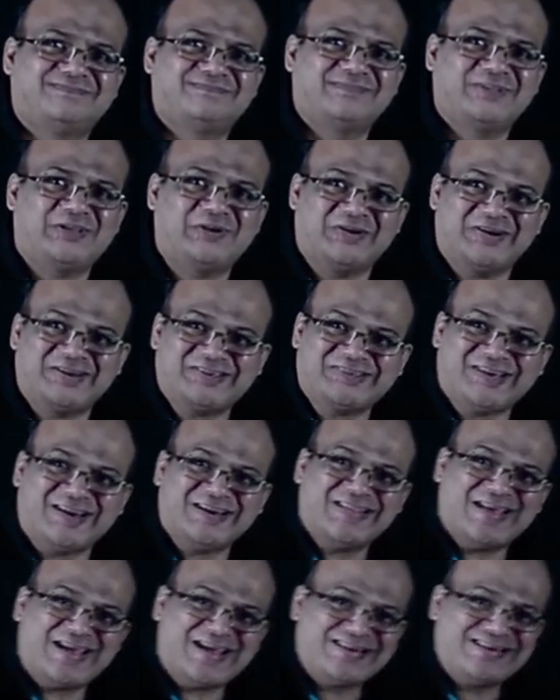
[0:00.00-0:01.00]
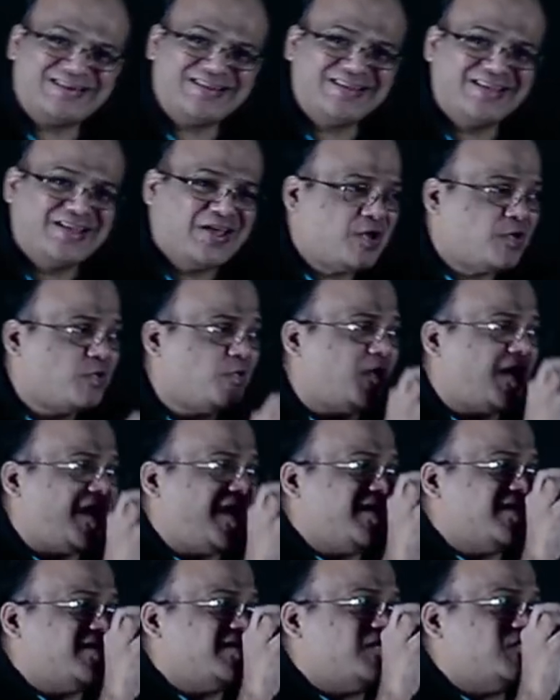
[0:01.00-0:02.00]
You understand that?
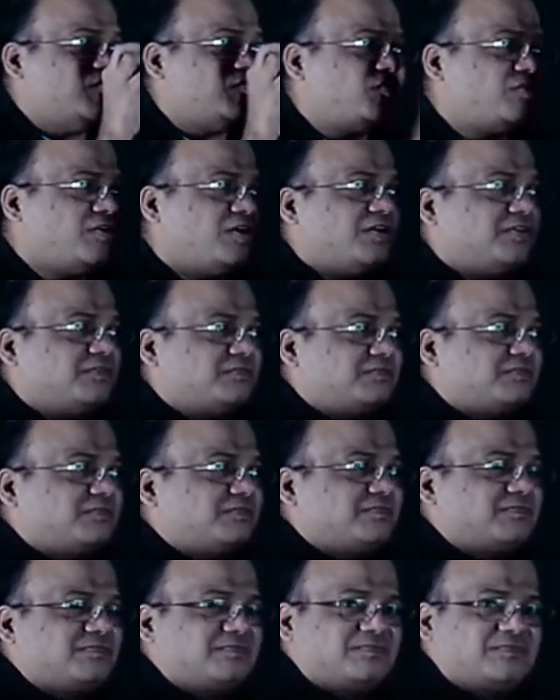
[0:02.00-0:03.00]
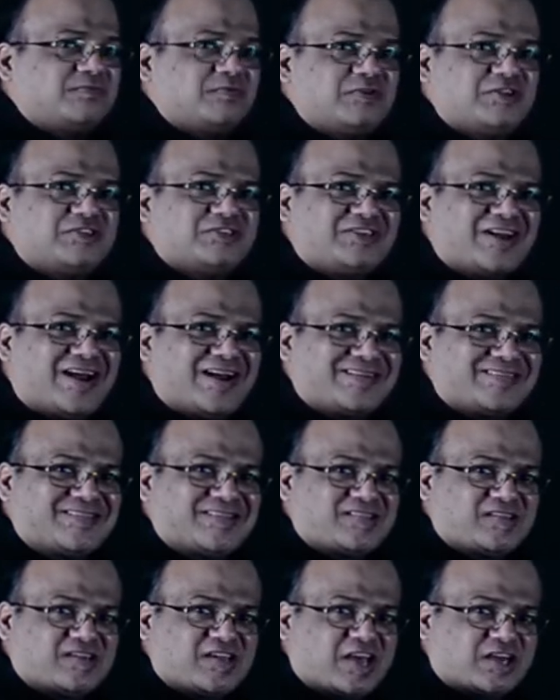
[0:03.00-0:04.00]
One neutron will start
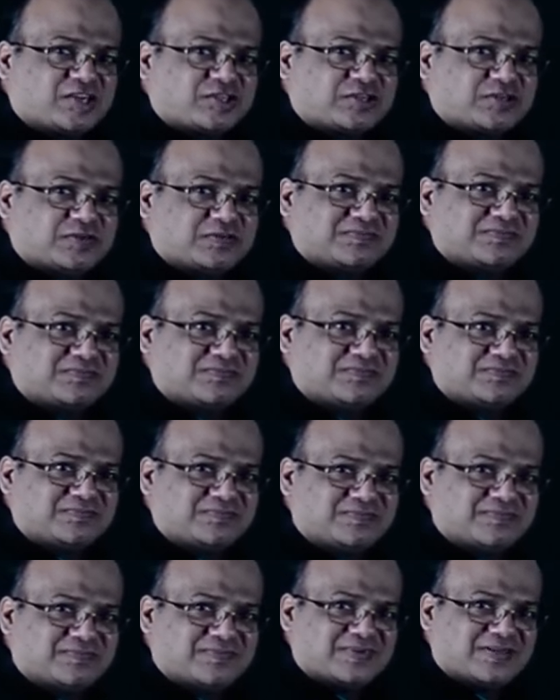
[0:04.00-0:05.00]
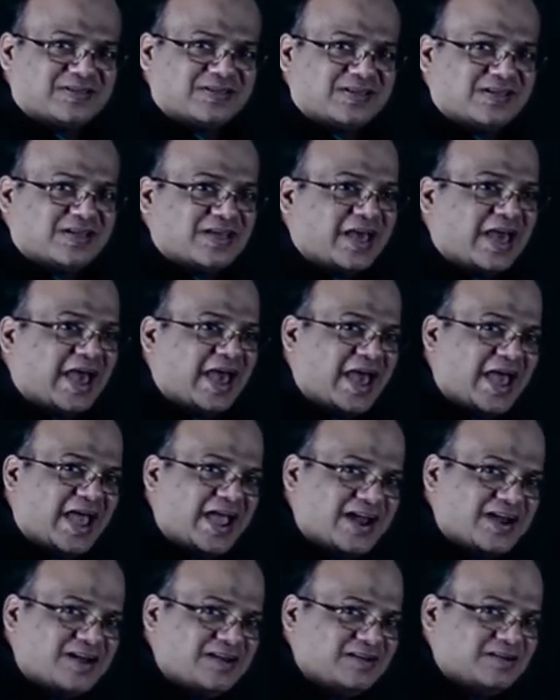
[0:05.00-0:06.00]
this reaction.
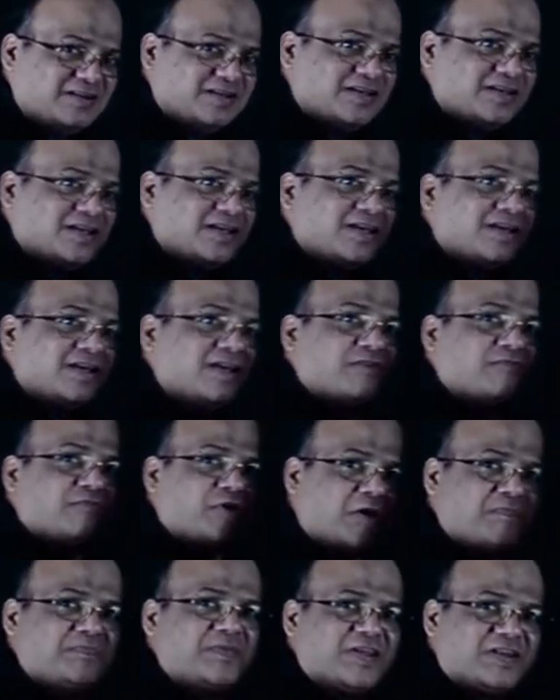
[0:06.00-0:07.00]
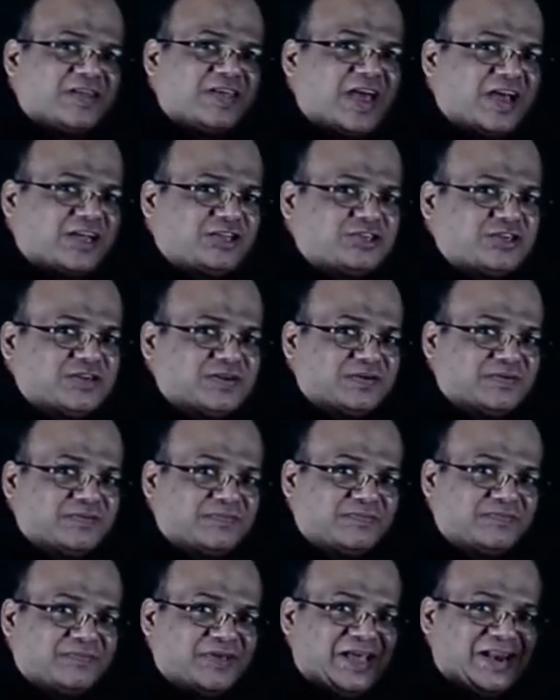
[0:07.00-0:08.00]
And from the reaction,
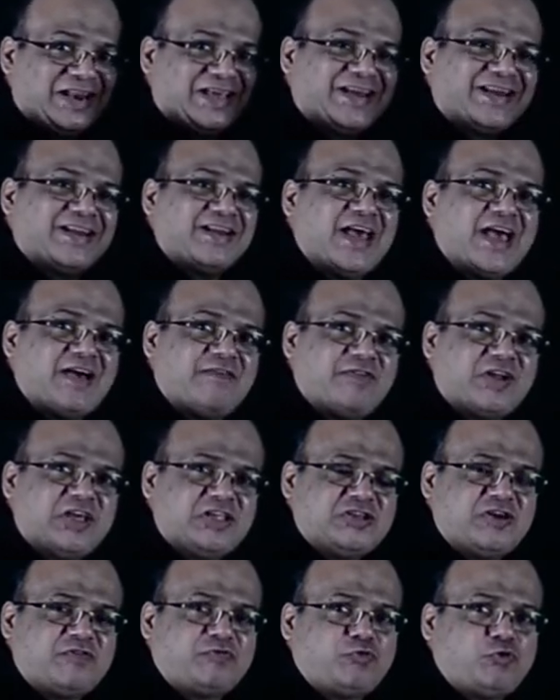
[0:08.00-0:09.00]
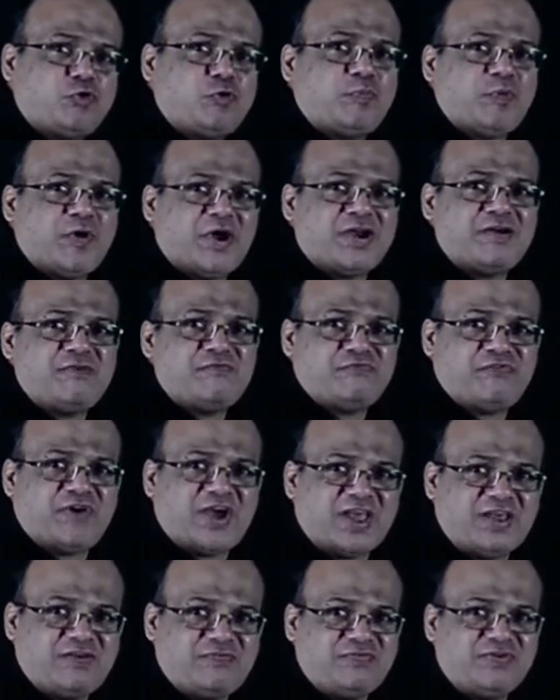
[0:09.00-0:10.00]
you'll get an average of
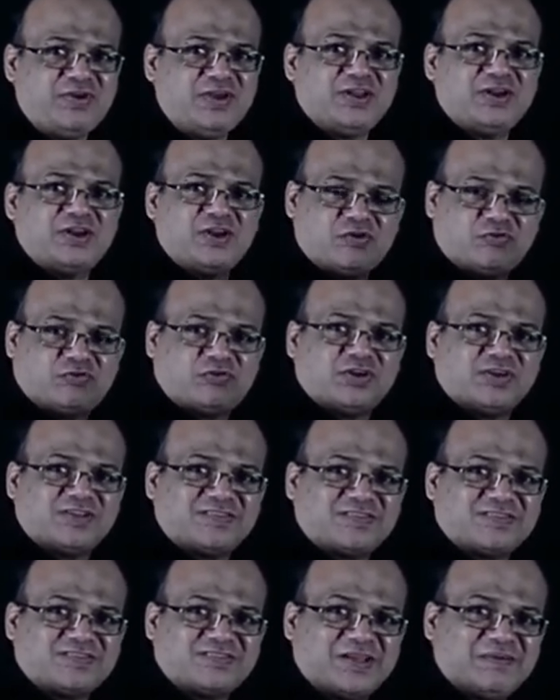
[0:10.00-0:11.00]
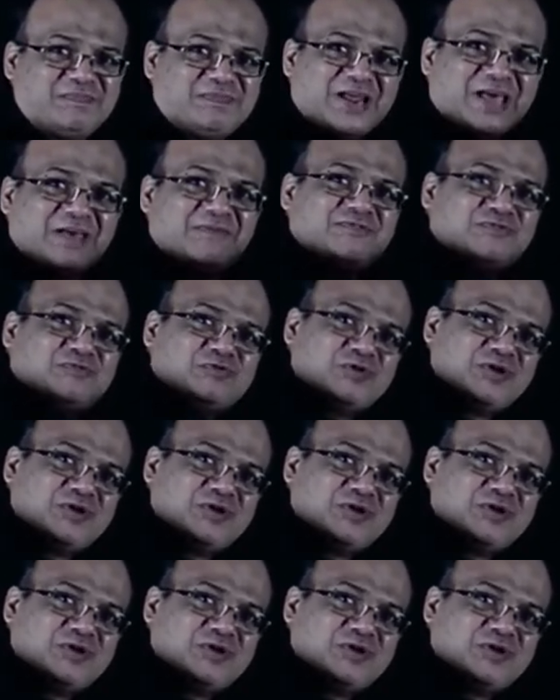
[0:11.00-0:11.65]
2.5 neutrons, sometimes 2